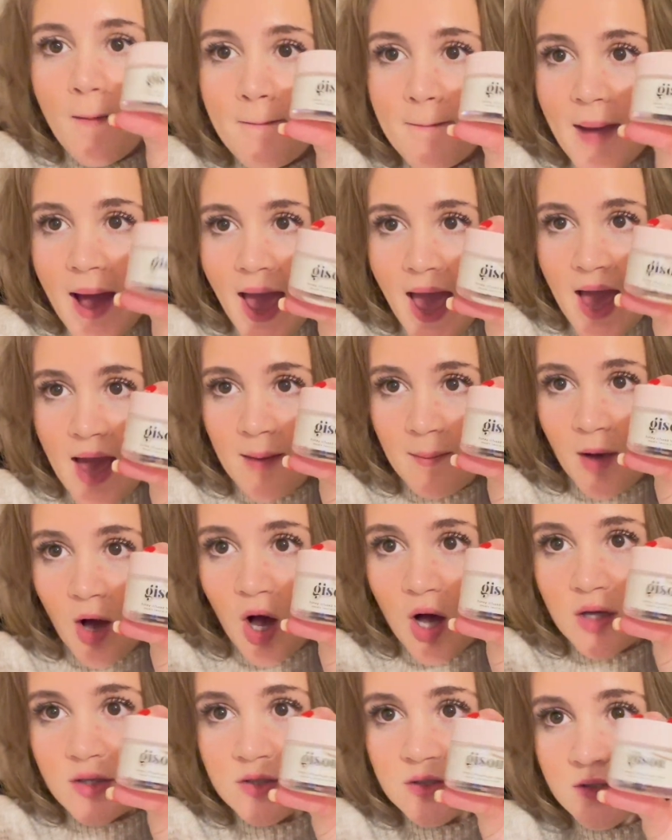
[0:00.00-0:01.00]
hair
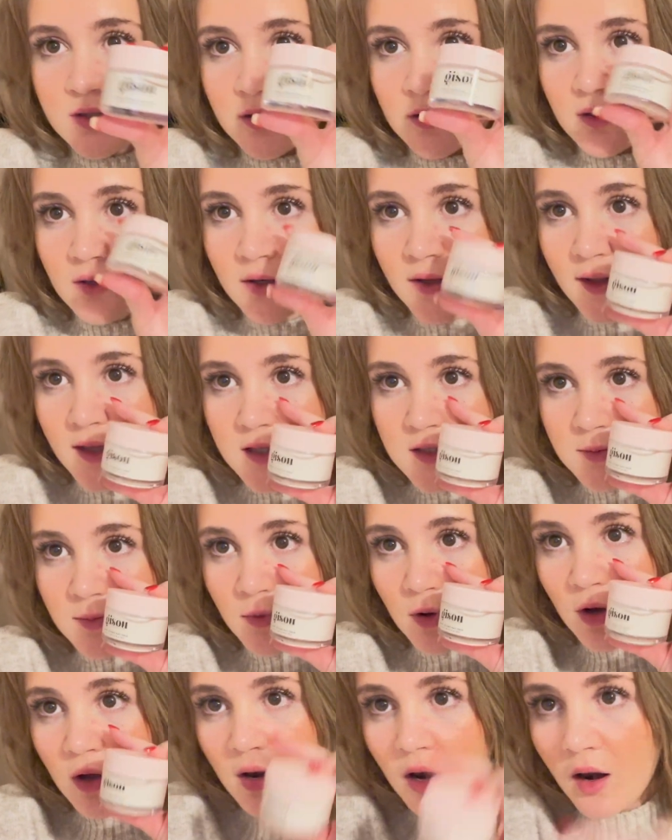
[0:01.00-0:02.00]
mask. Look at that
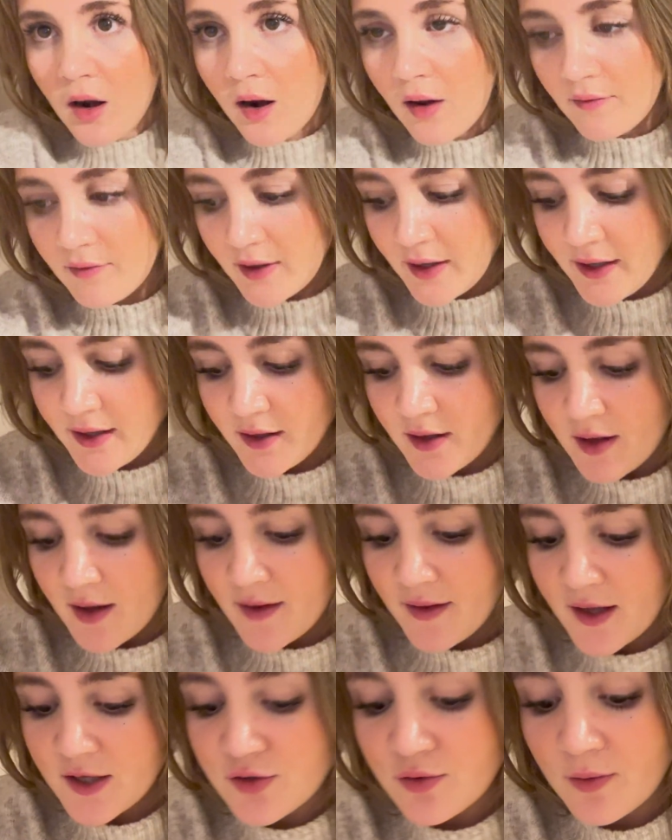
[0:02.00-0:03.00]
spot, lovely.
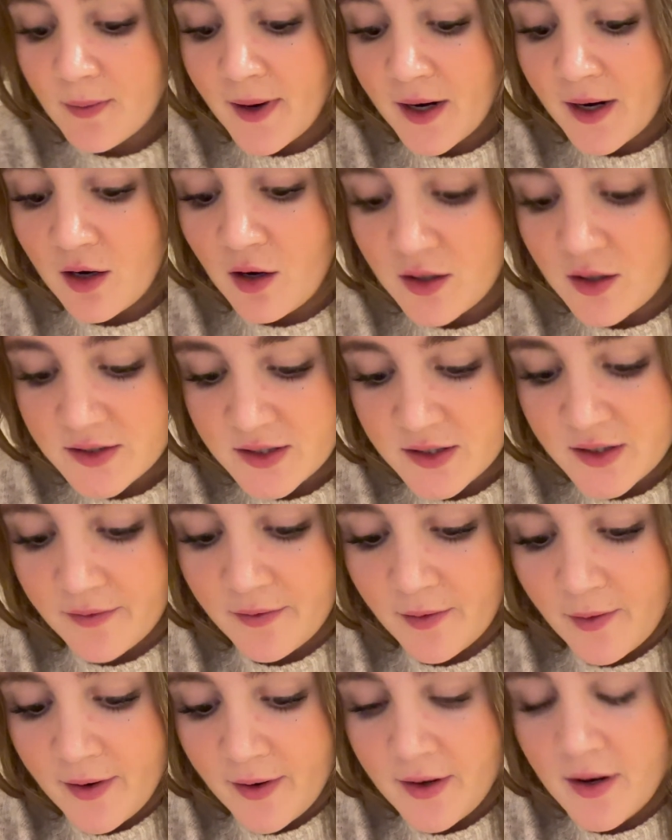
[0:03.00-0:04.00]
That's from my glasses,
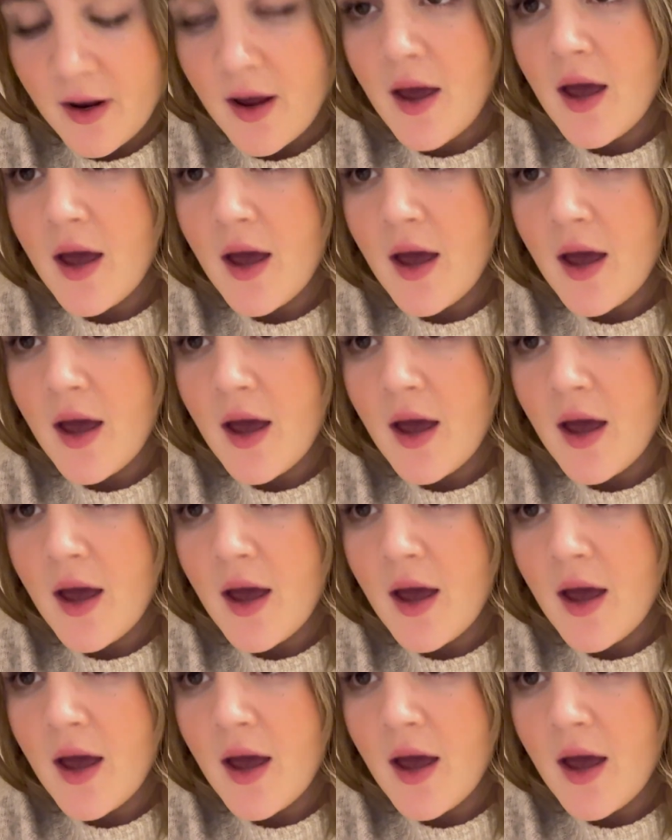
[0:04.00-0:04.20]
everyone.